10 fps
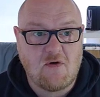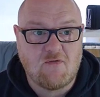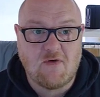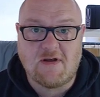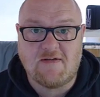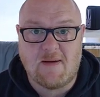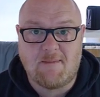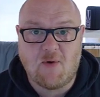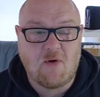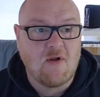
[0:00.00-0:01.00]
for
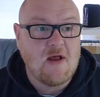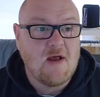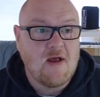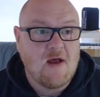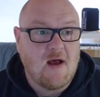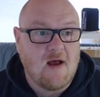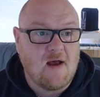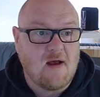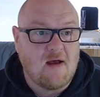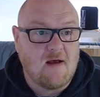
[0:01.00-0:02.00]
example,
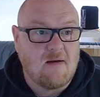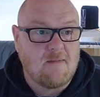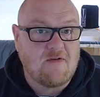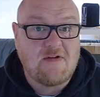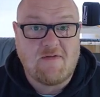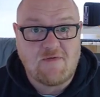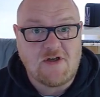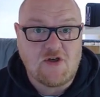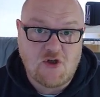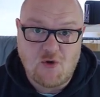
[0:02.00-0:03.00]

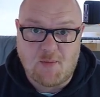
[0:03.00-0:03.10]
72